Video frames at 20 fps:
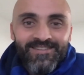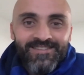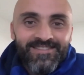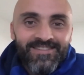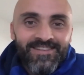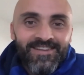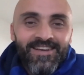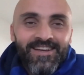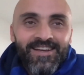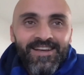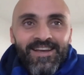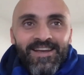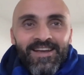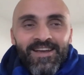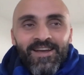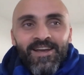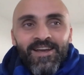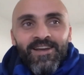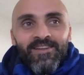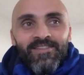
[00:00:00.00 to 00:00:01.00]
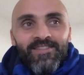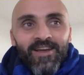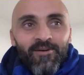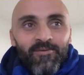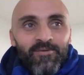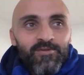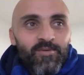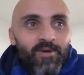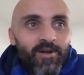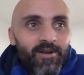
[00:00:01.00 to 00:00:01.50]
And that
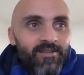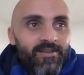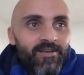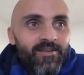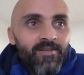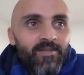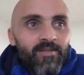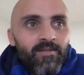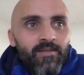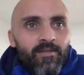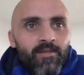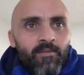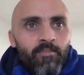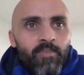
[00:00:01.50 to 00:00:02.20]
was one of the